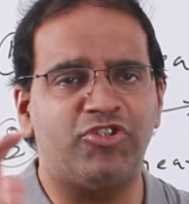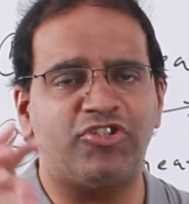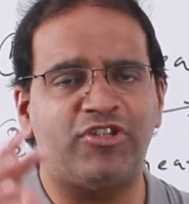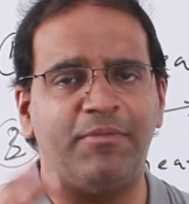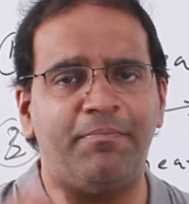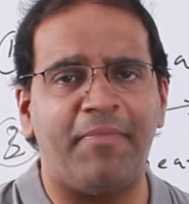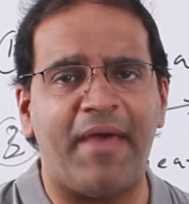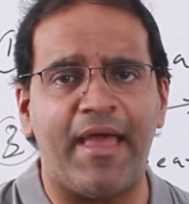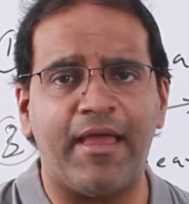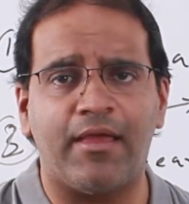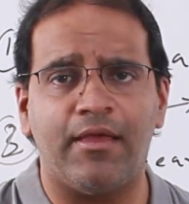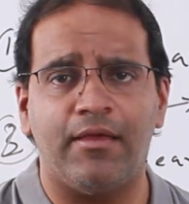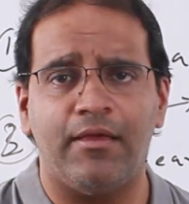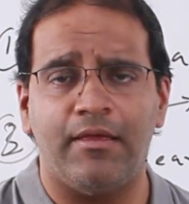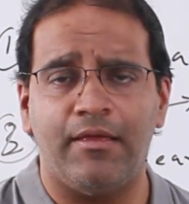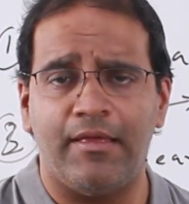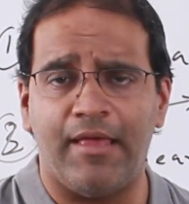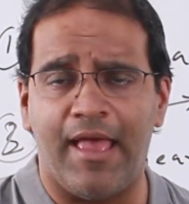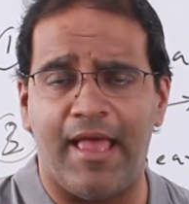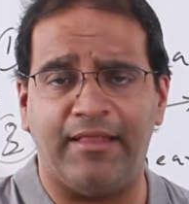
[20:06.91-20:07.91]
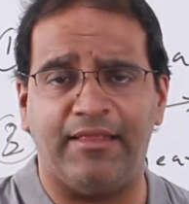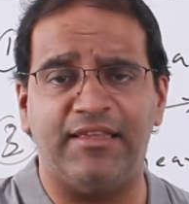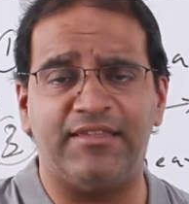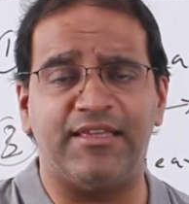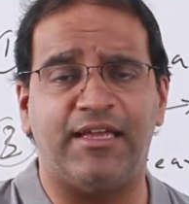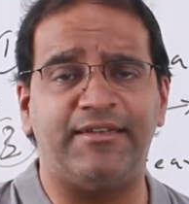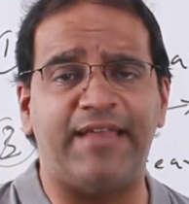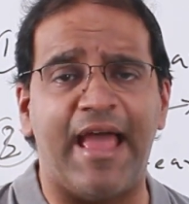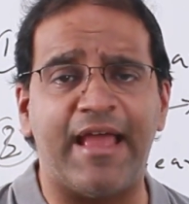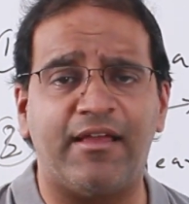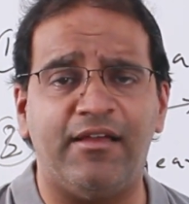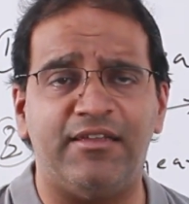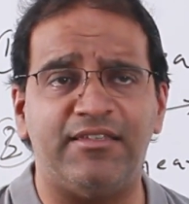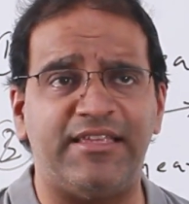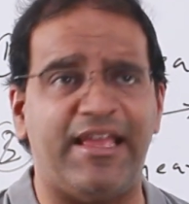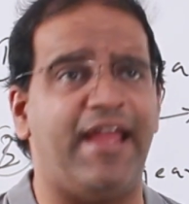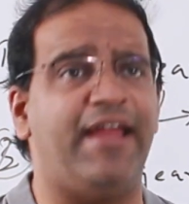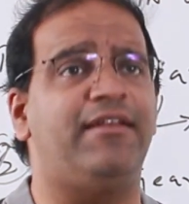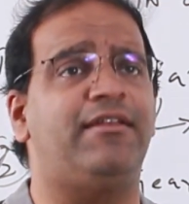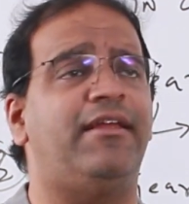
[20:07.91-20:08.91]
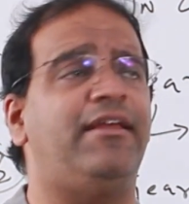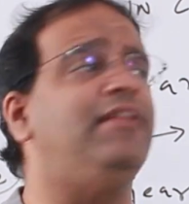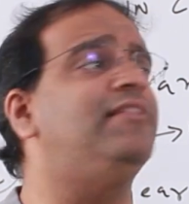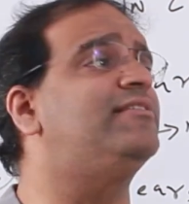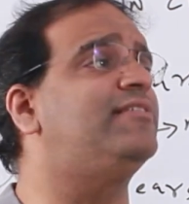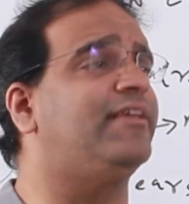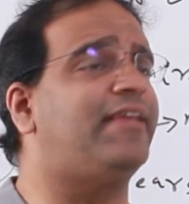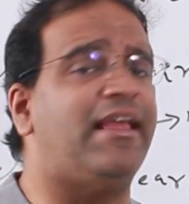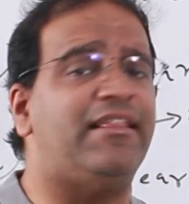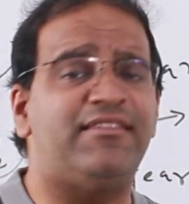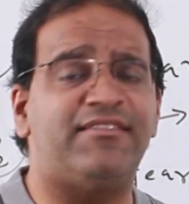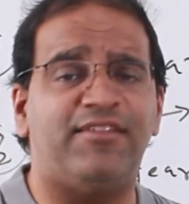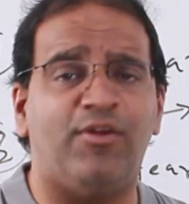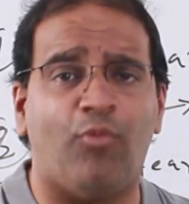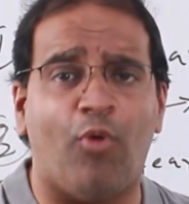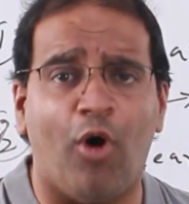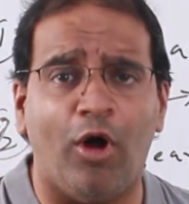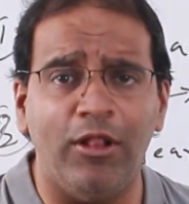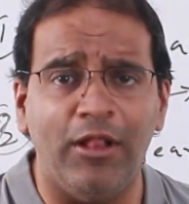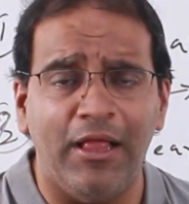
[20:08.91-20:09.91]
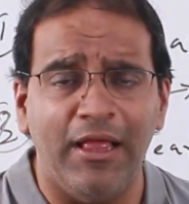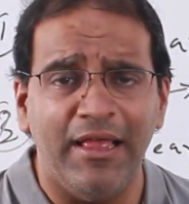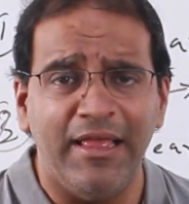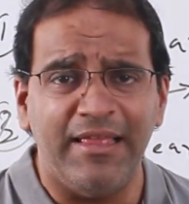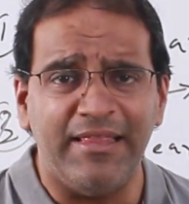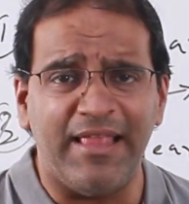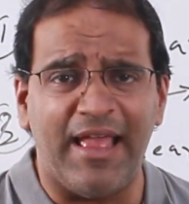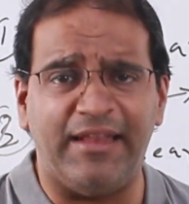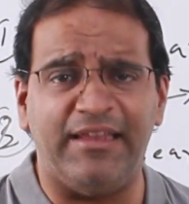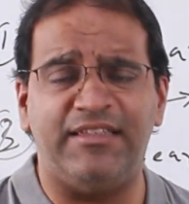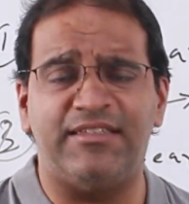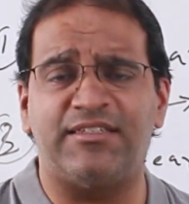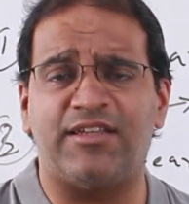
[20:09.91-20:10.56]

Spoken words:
You pushed him back and this attacker's head hits against the wall